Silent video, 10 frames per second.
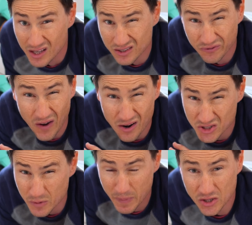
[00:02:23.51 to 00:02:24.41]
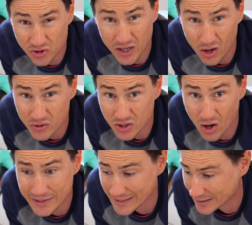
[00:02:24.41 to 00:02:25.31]
As far as the battery goes
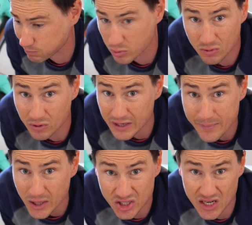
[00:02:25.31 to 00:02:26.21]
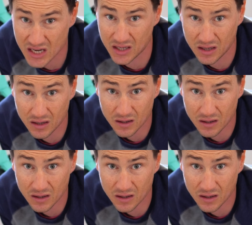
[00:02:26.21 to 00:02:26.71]
guys, that's pretty much it.